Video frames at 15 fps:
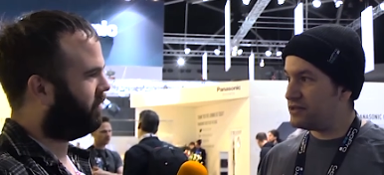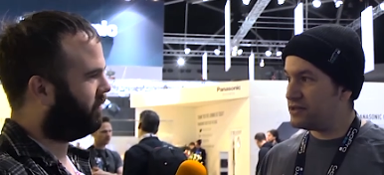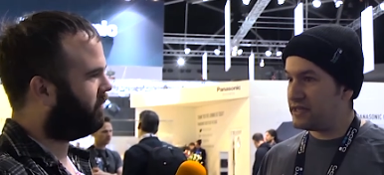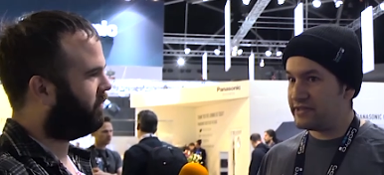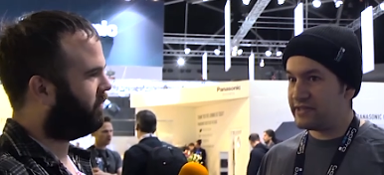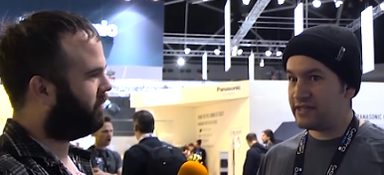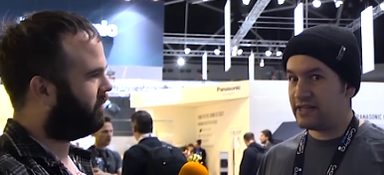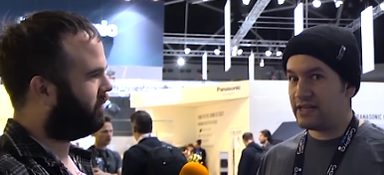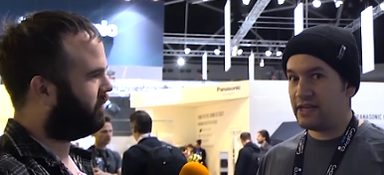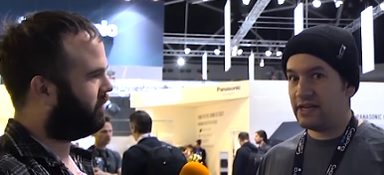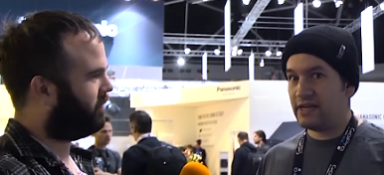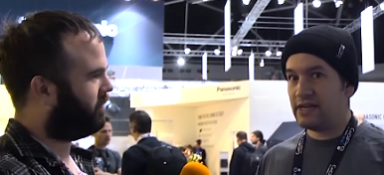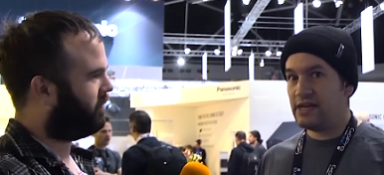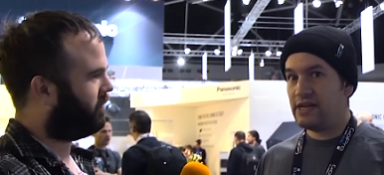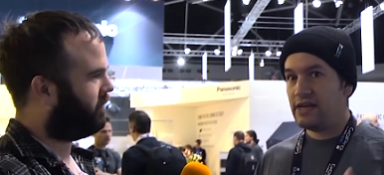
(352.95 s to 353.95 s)
Speaker 1: You can
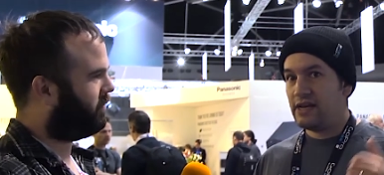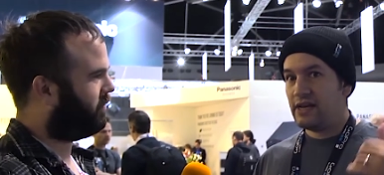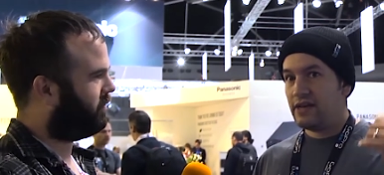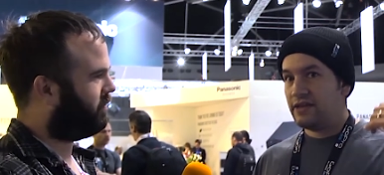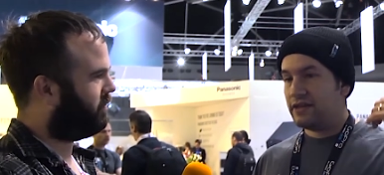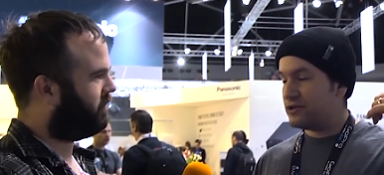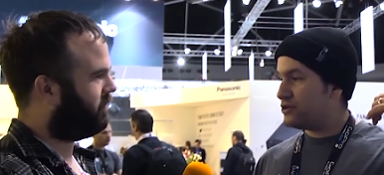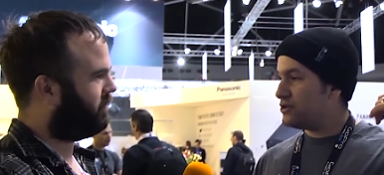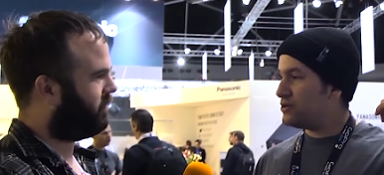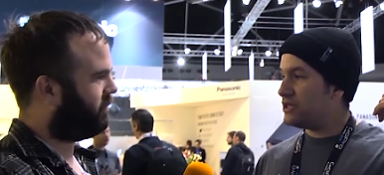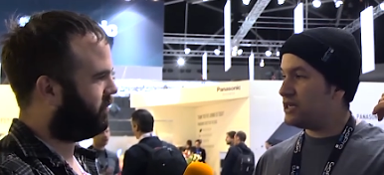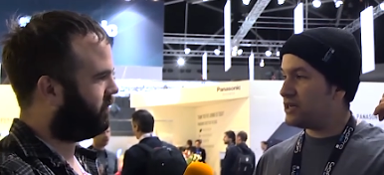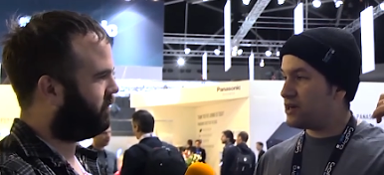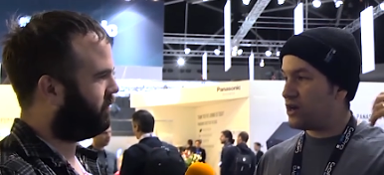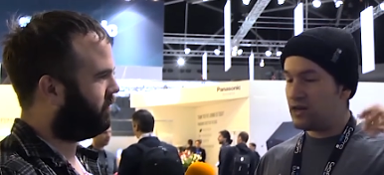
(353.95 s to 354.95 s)
see the
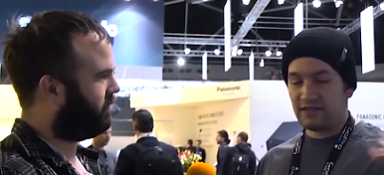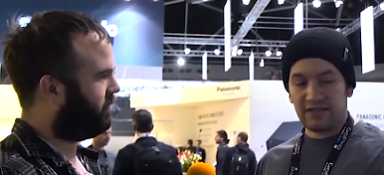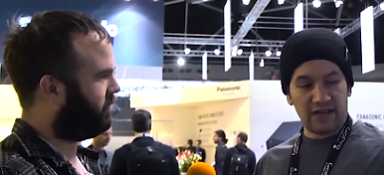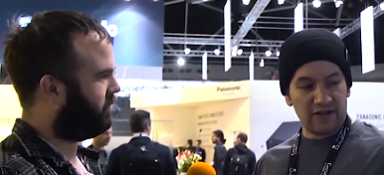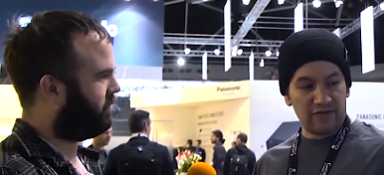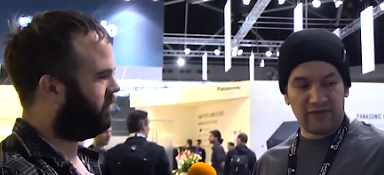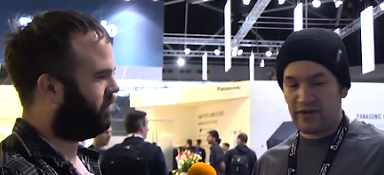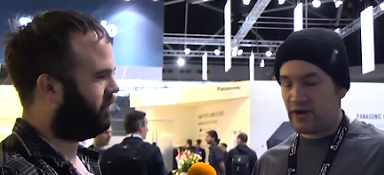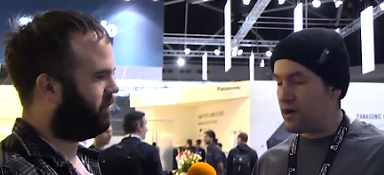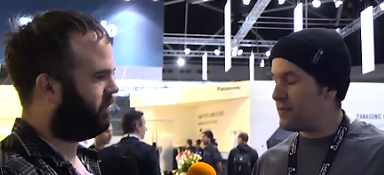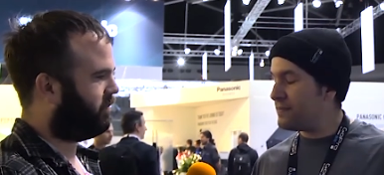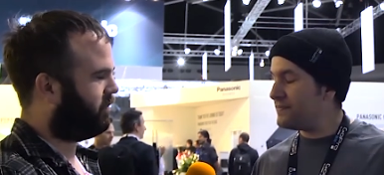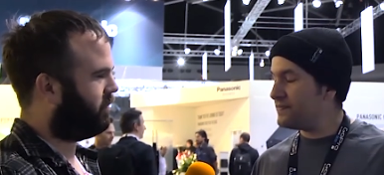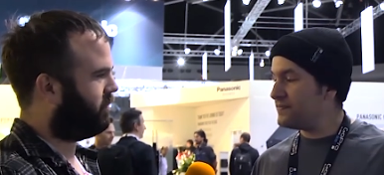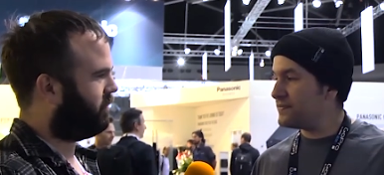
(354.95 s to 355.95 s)
2D content
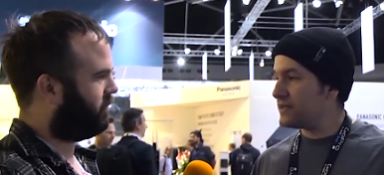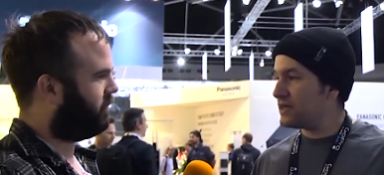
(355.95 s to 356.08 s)
from